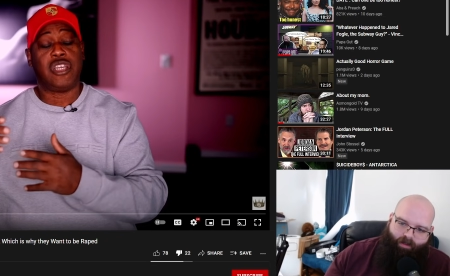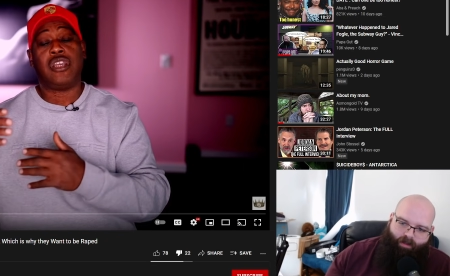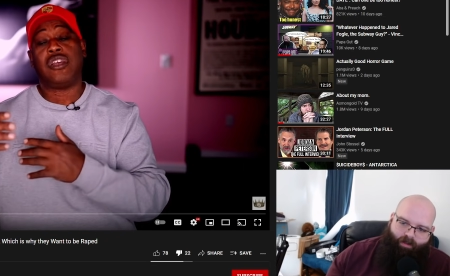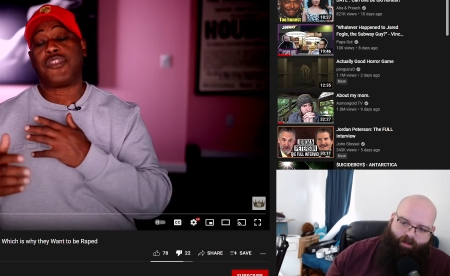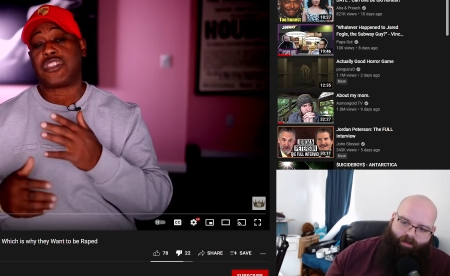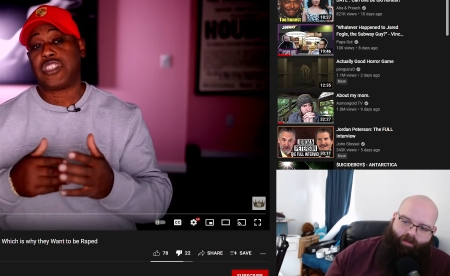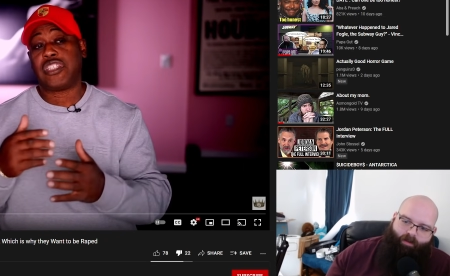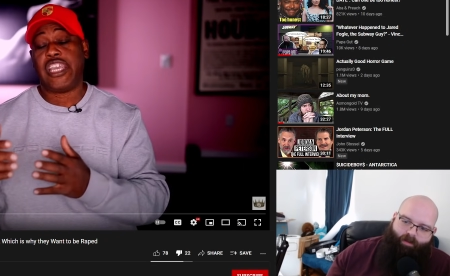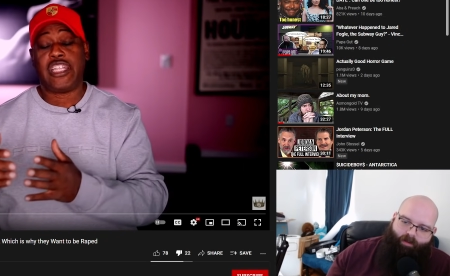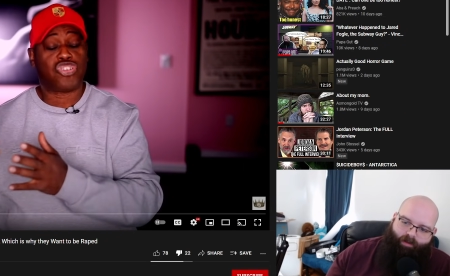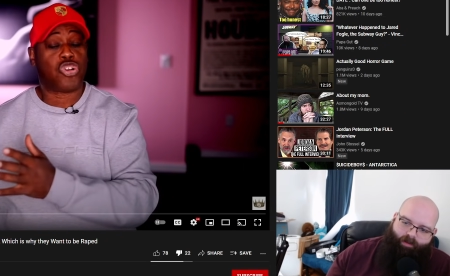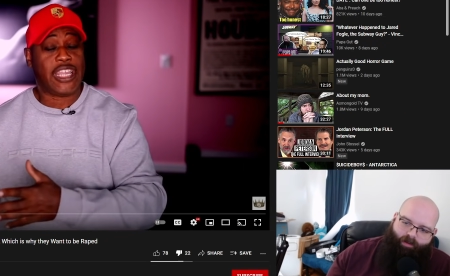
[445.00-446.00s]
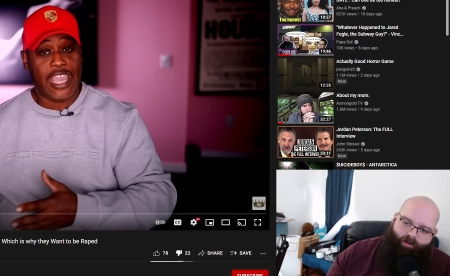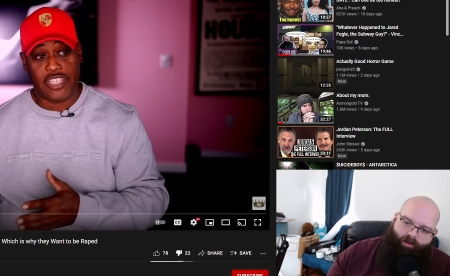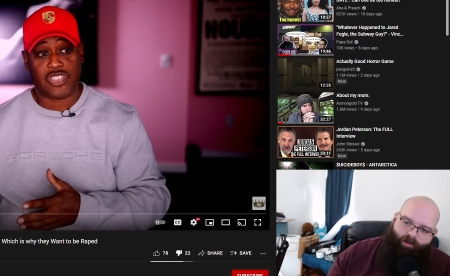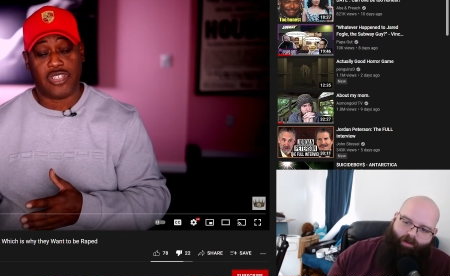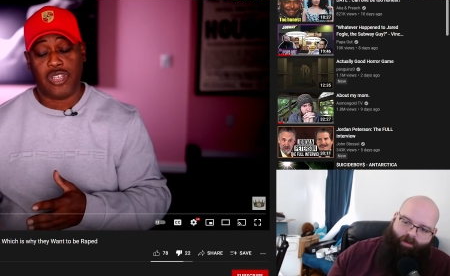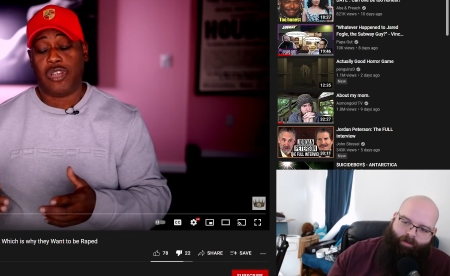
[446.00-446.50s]
Speaker 1: we facilitate and start a
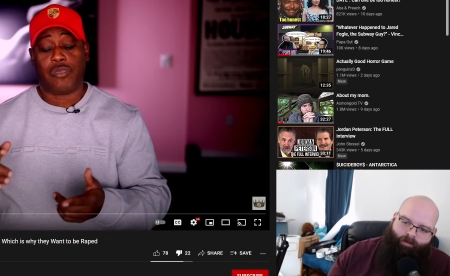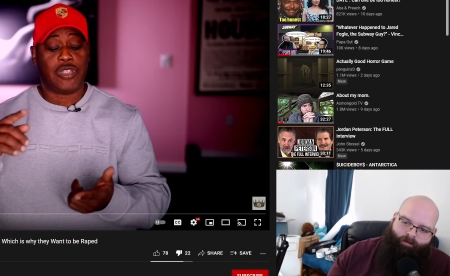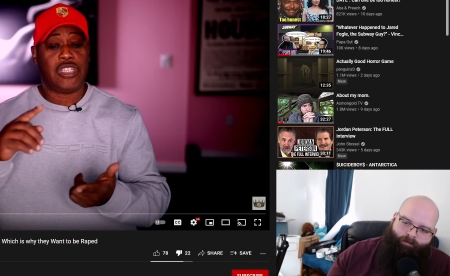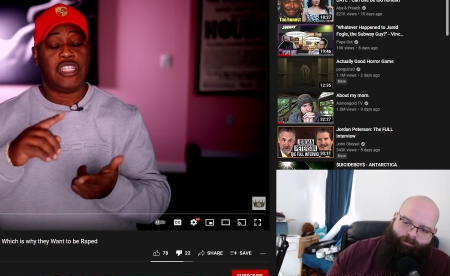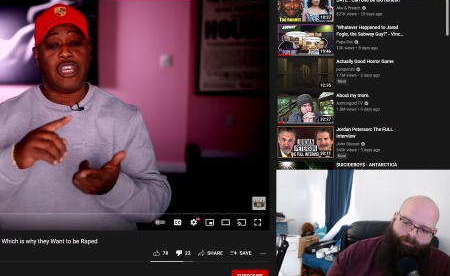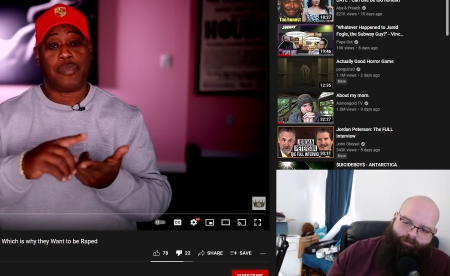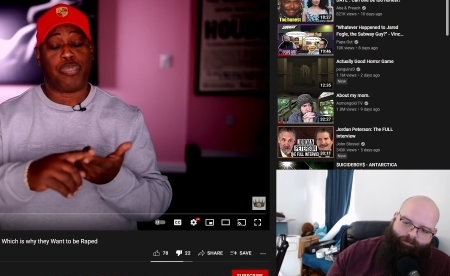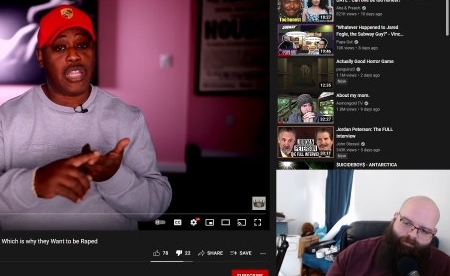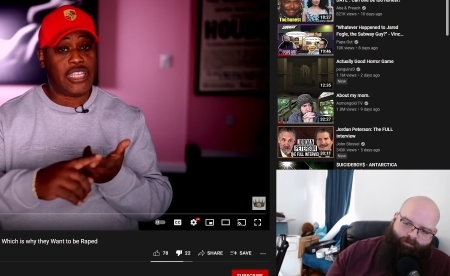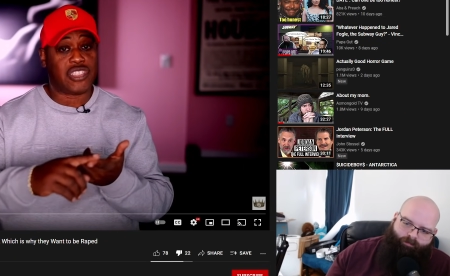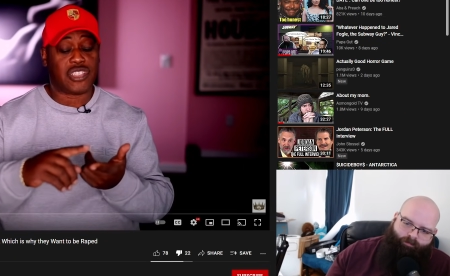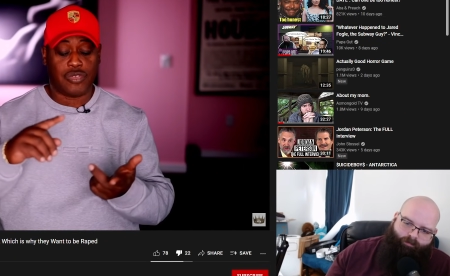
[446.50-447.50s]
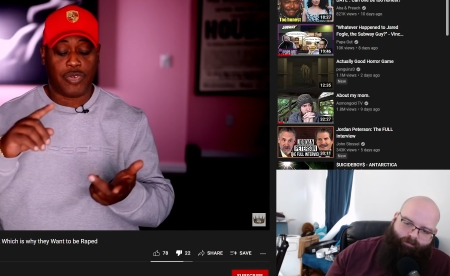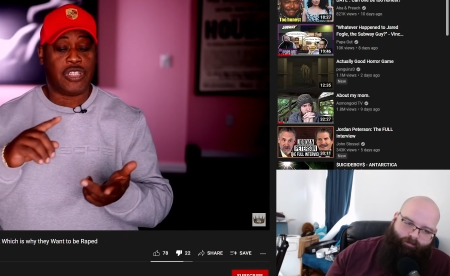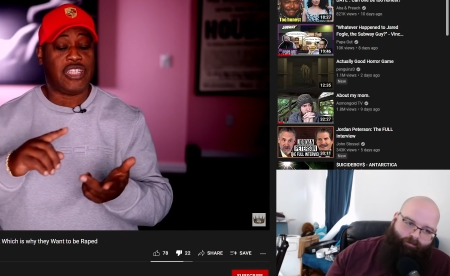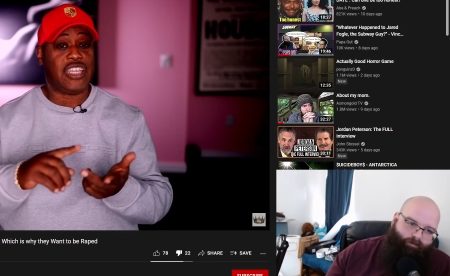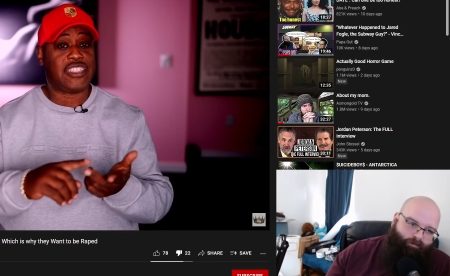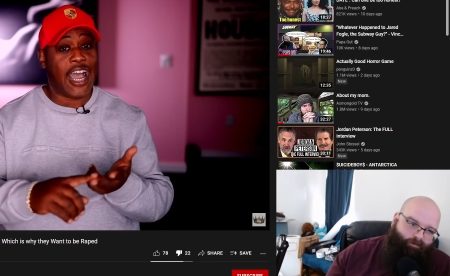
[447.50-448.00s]
case we're going to need a place we're
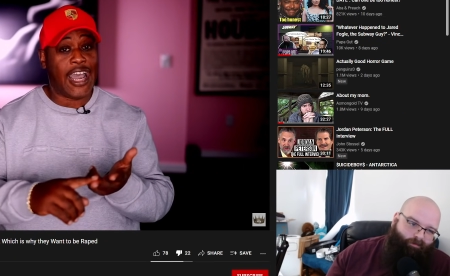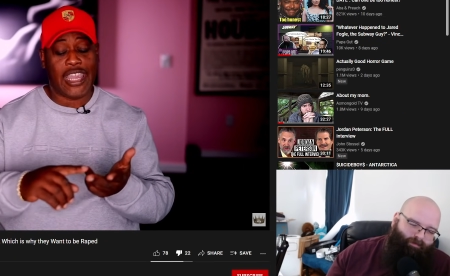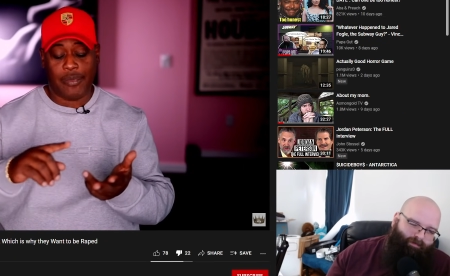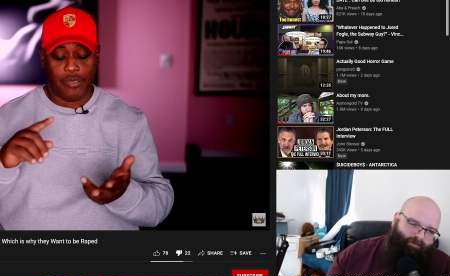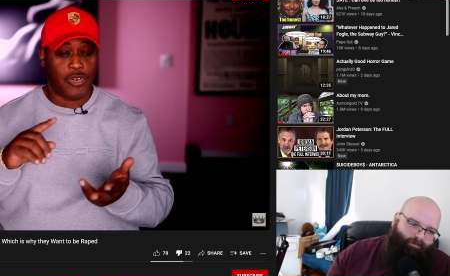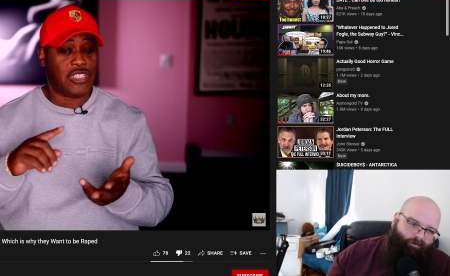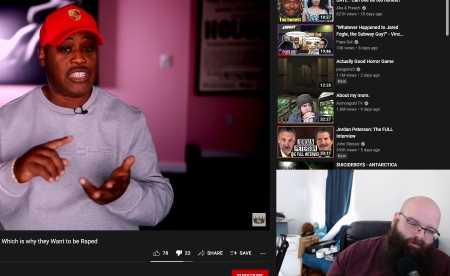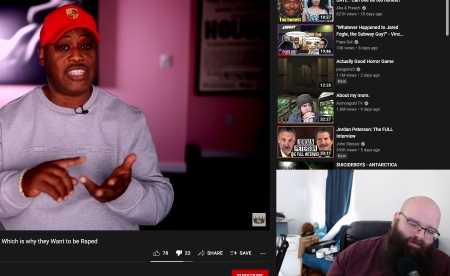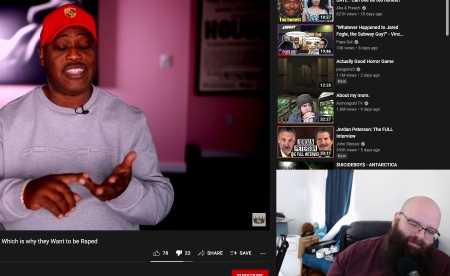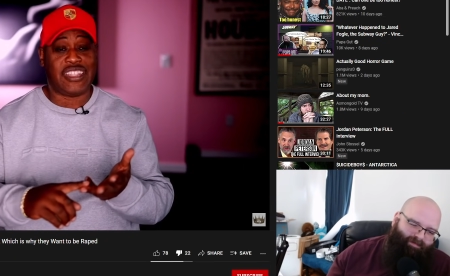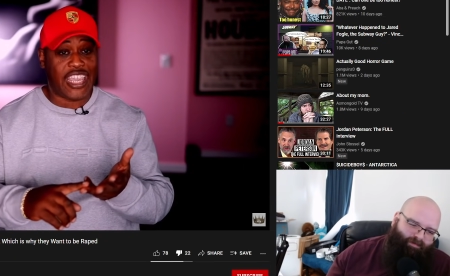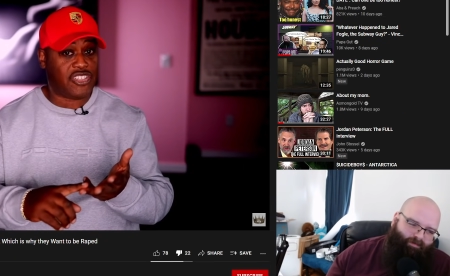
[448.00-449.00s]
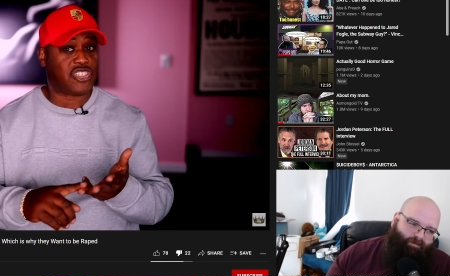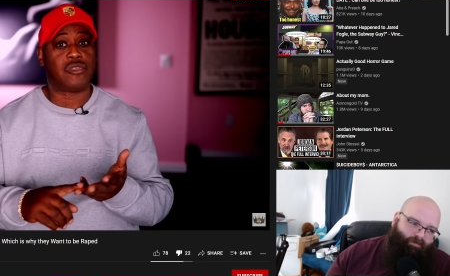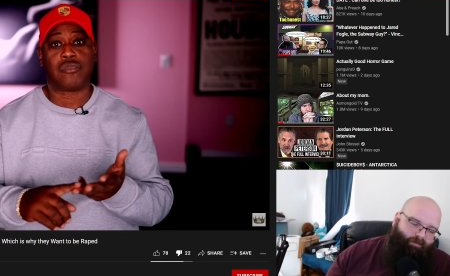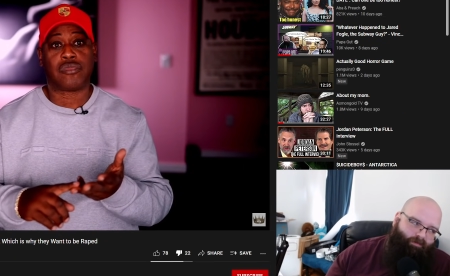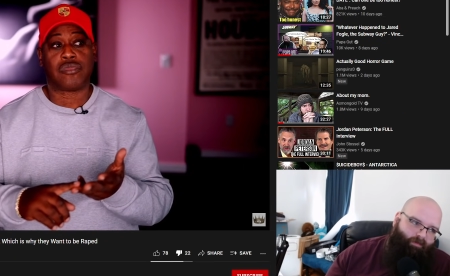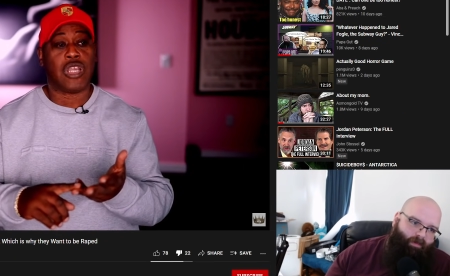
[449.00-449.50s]
going to need a time we're going to need date
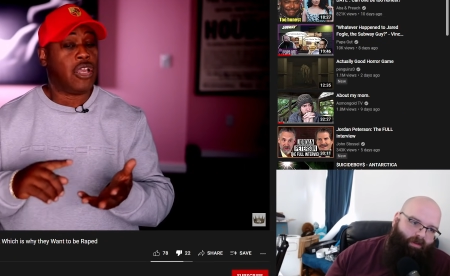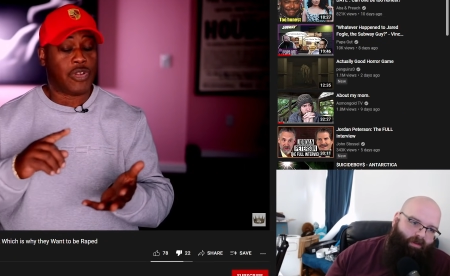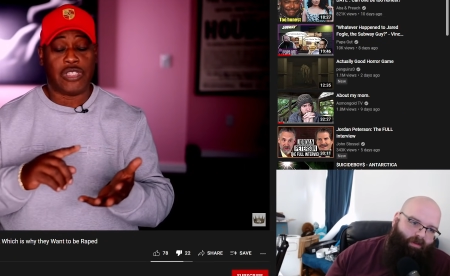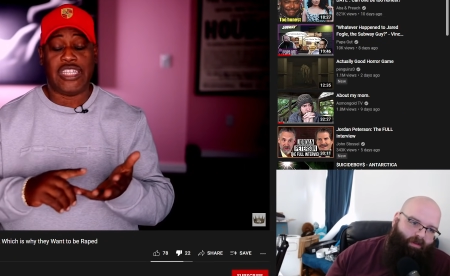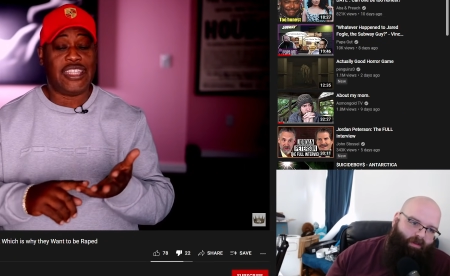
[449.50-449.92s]
we're